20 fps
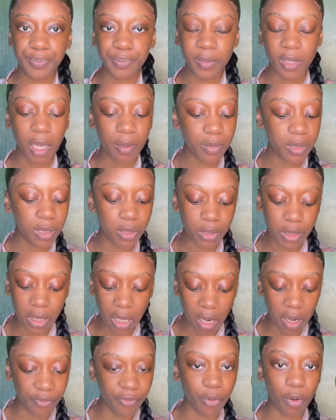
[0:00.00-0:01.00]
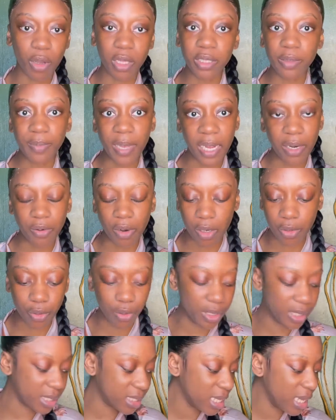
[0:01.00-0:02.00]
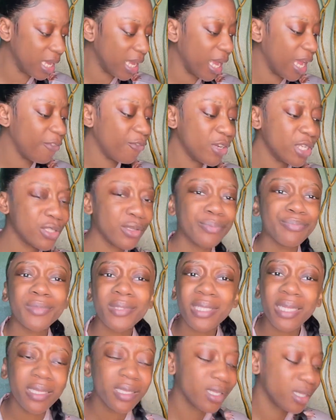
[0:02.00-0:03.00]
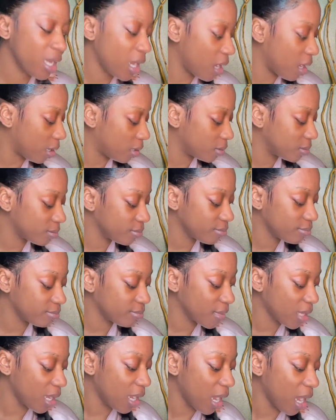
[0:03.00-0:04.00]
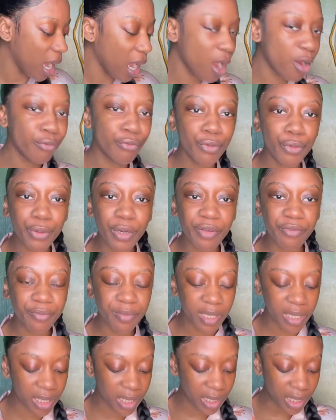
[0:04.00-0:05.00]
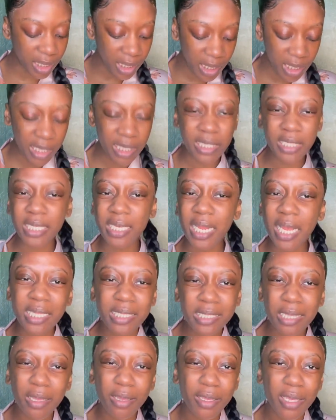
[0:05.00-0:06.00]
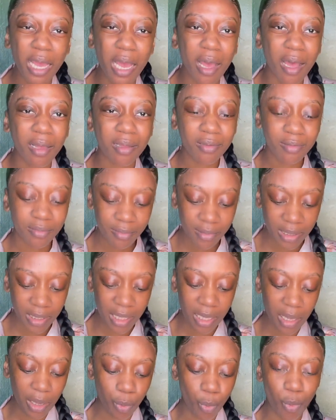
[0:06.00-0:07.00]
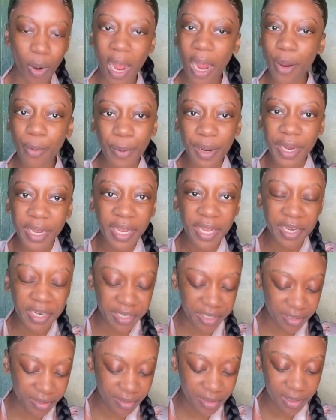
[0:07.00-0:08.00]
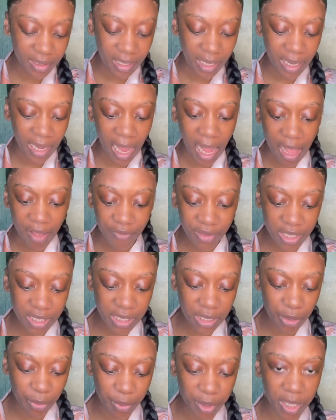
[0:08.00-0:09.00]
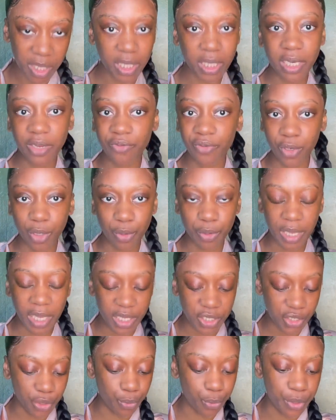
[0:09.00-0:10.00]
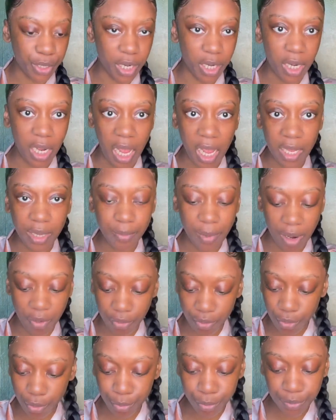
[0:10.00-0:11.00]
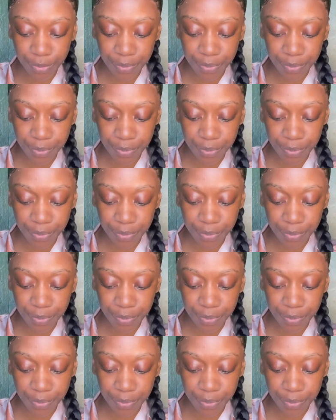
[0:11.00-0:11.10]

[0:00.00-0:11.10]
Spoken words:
I'm so sorry for all the background noise. And first off, y'all, how rude of me to not tell y'all why we're here. Like, obviously we're in a different location. We are not in my room.